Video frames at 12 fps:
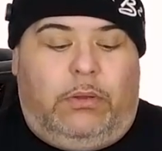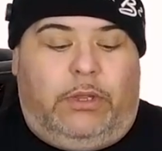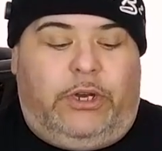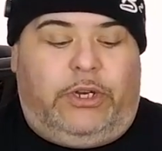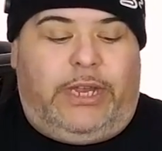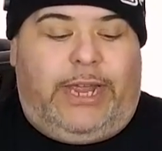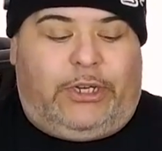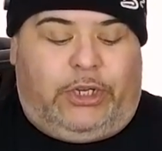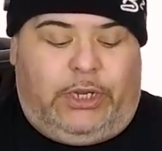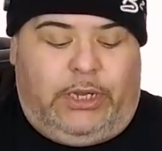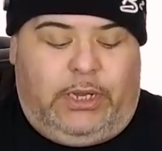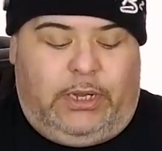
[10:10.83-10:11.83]
there's
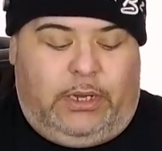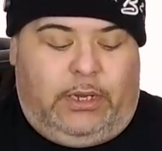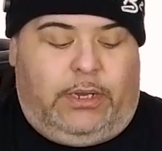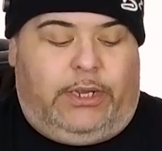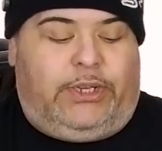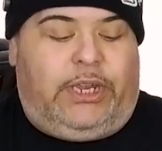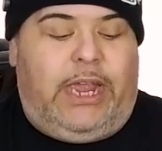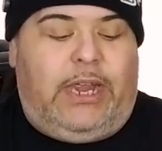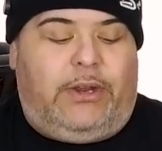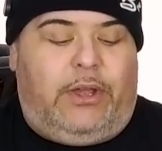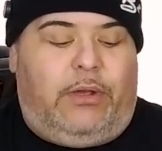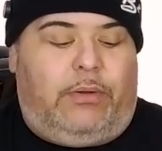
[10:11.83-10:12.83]
actually a
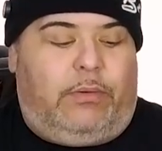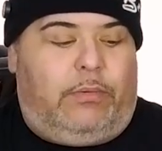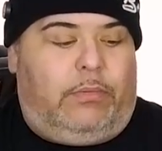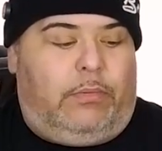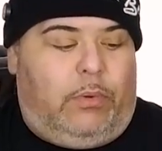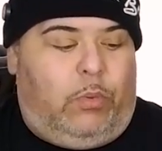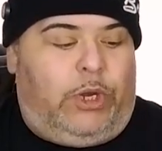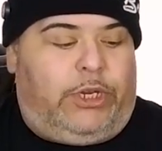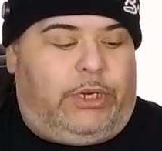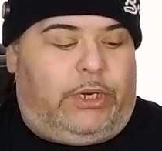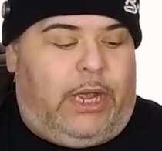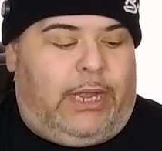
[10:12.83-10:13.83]
scan code,
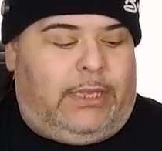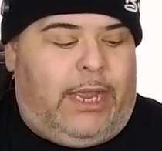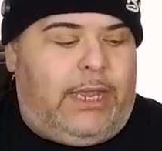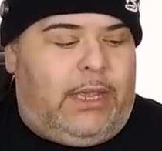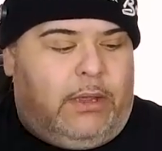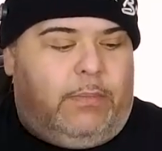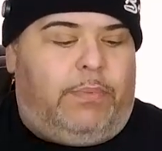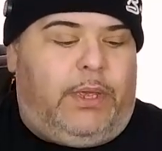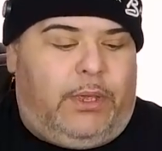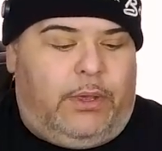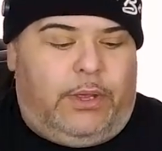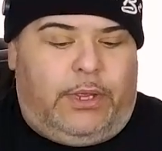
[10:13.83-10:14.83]
which I like
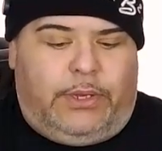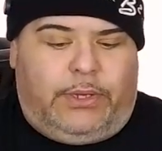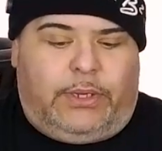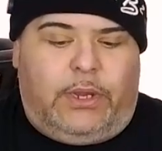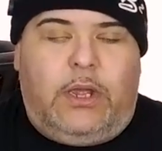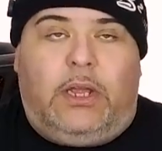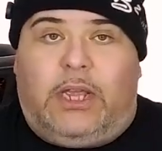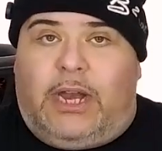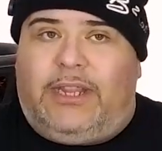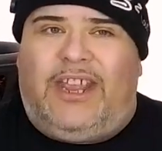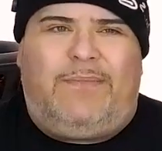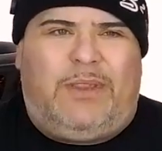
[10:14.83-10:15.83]
because a lot
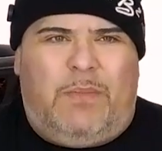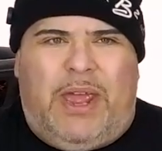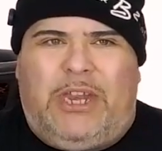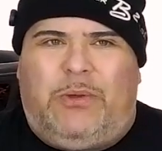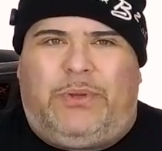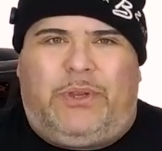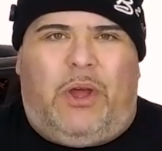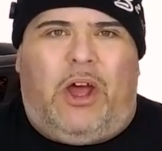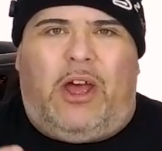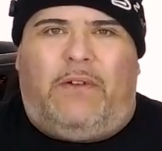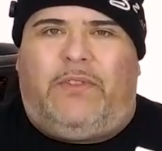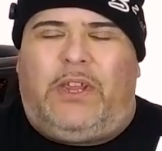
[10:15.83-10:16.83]
of times the manual's
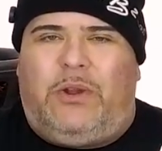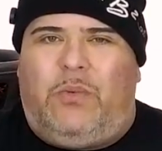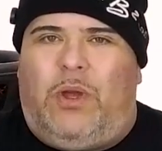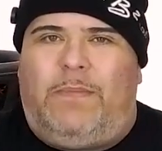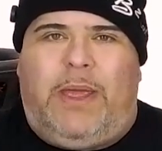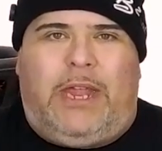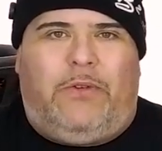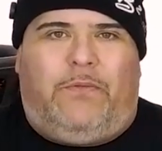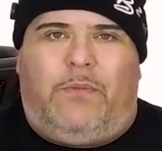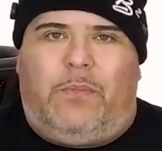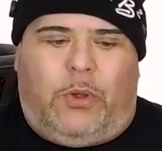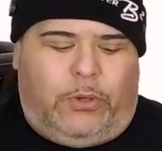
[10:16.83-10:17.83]
off. They do one manual
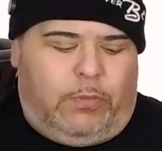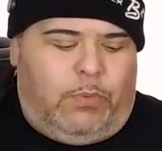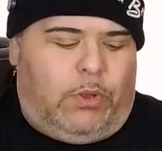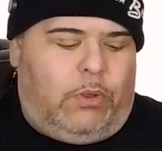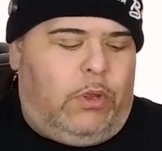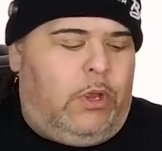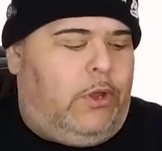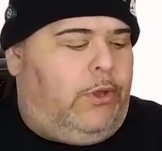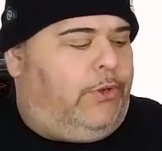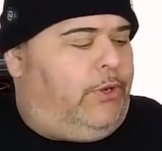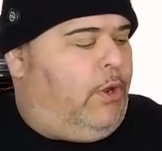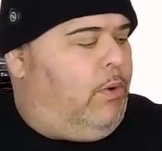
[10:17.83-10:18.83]
for multiple.
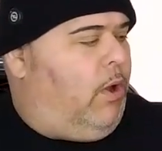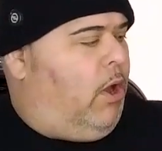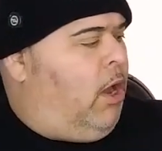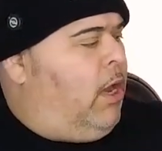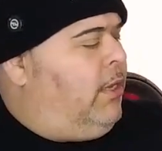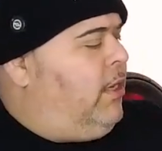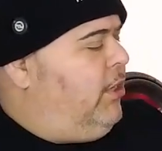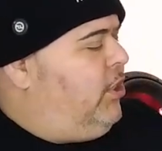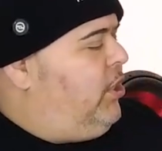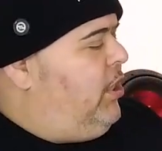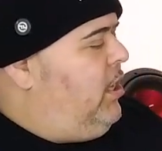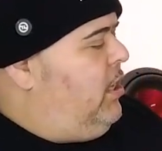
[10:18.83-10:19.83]
So on this
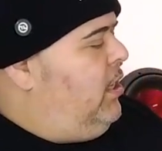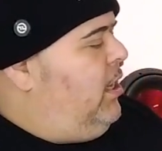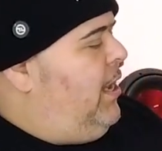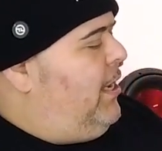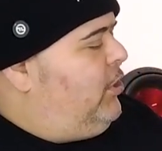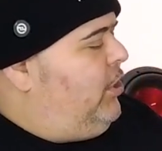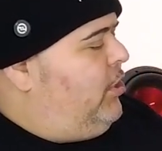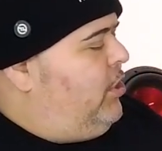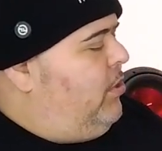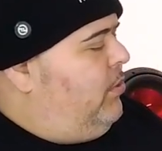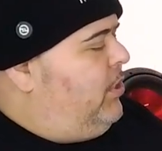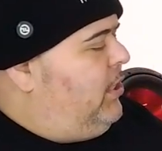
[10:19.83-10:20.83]
sheet, it actually
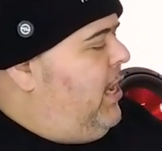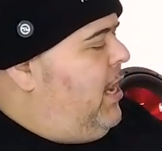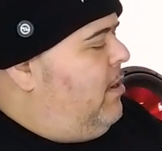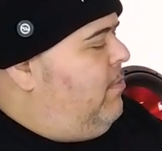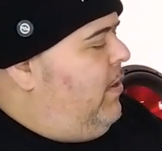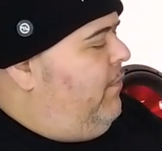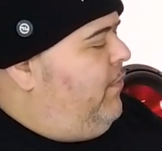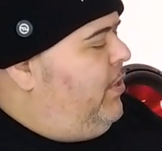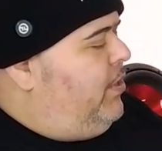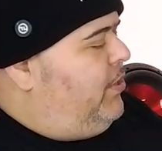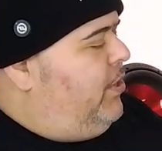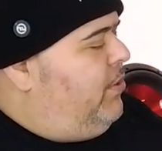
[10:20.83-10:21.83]
shows scan me for
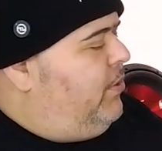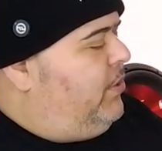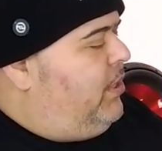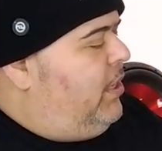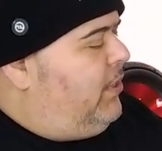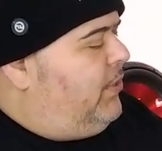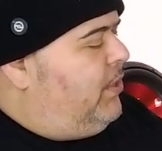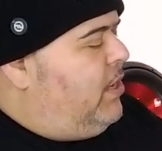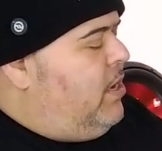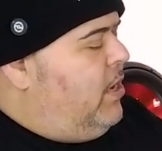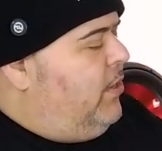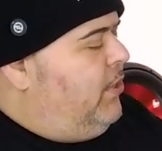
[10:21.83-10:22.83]
the ZERO6,
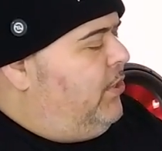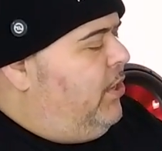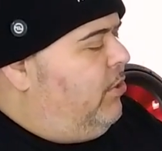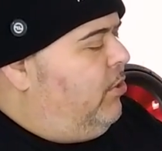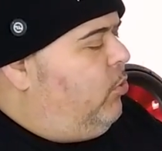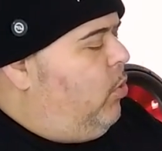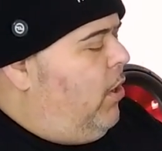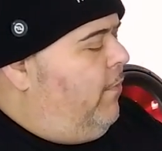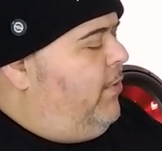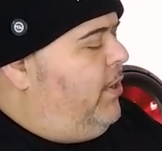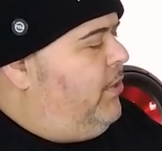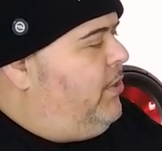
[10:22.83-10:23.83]
the ZERO12,
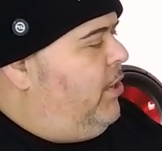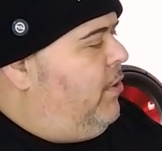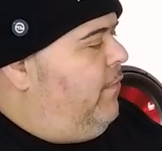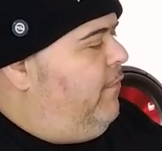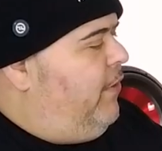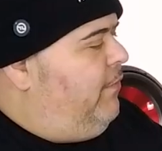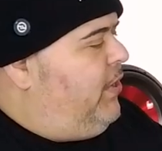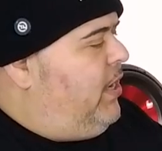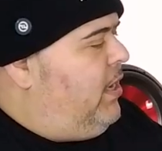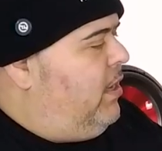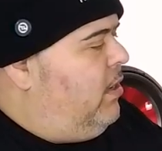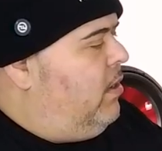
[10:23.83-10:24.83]
and the
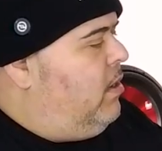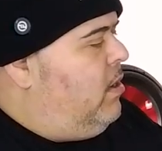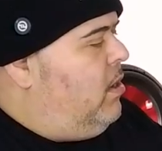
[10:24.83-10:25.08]
ZERO15.